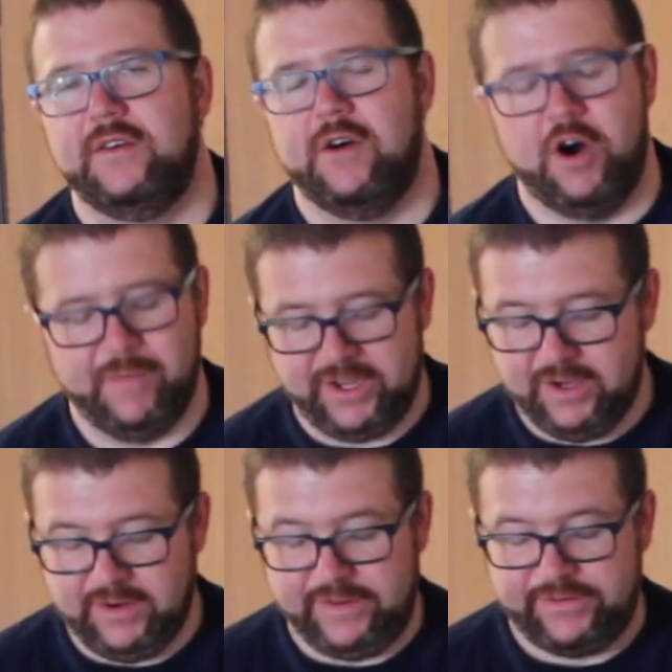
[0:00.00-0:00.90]
Oh my
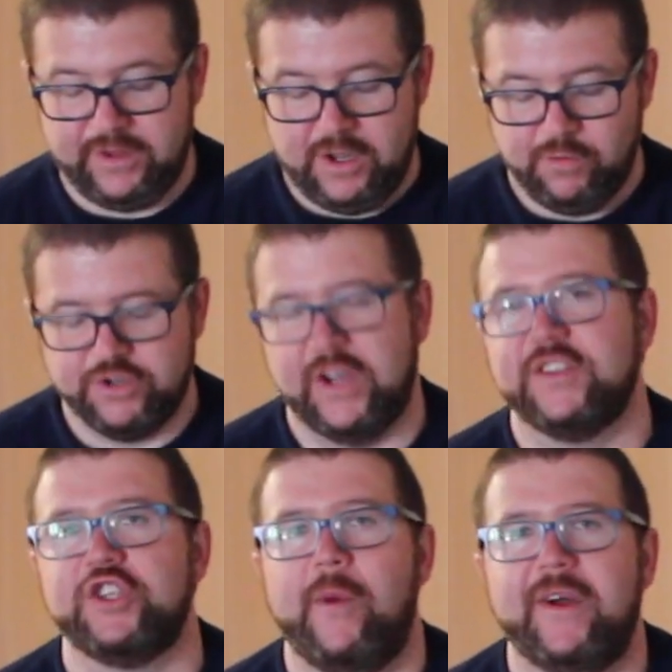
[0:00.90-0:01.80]
goodness. We drank
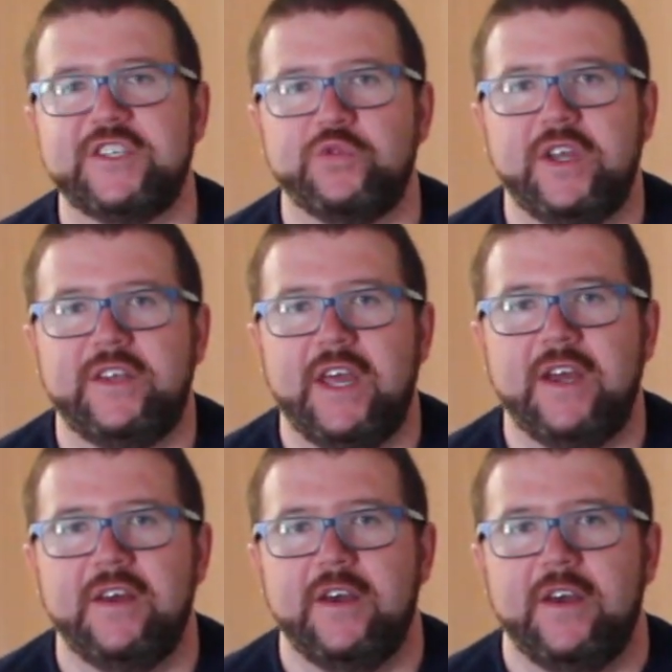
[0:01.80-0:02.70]
so much sweet
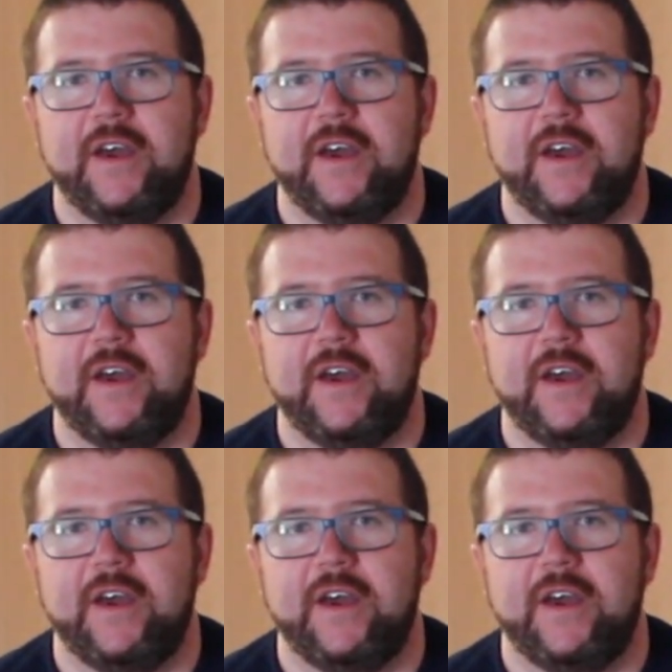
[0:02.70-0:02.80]
tea.